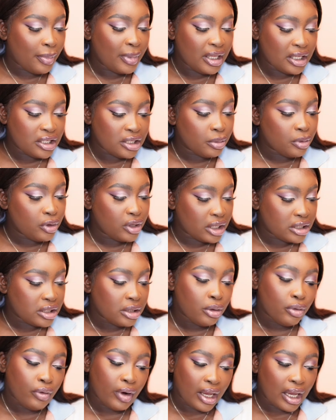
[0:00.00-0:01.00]
mean, there's some, there's
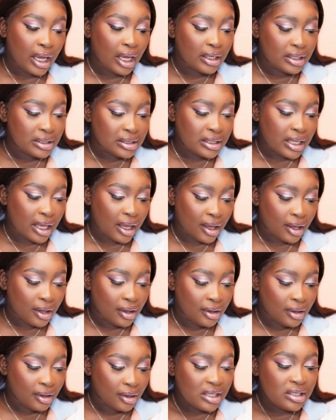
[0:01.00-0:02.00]
some gray colors there.
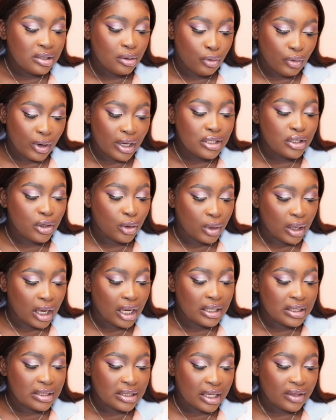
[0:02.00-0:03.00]
There's some gray tone
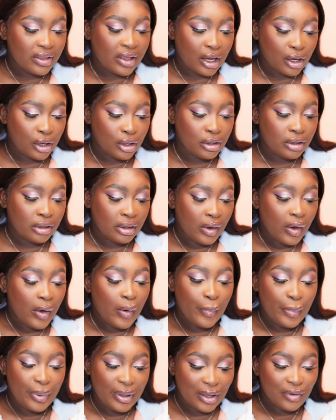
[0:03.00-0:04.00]
colors there that could
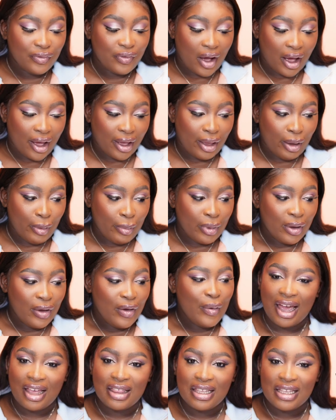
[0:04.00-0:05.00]
be a vibe.
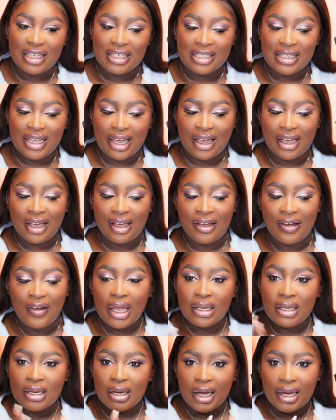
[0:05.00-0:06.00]
I think this is like a, a
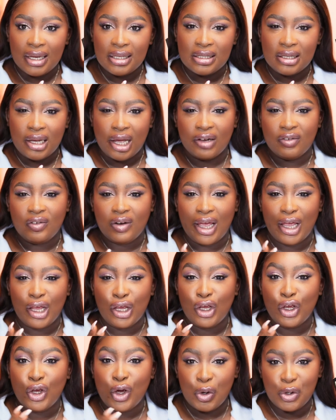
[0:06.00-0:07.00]
nice kind of like
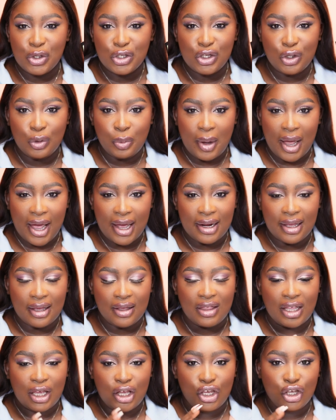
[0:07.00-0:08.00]
go-to
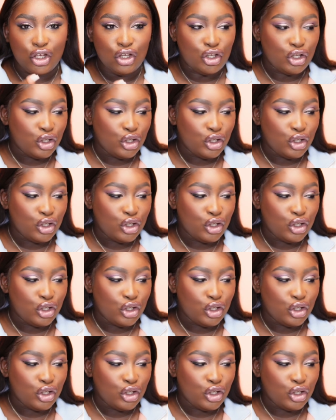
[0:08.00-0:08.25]
palette that you can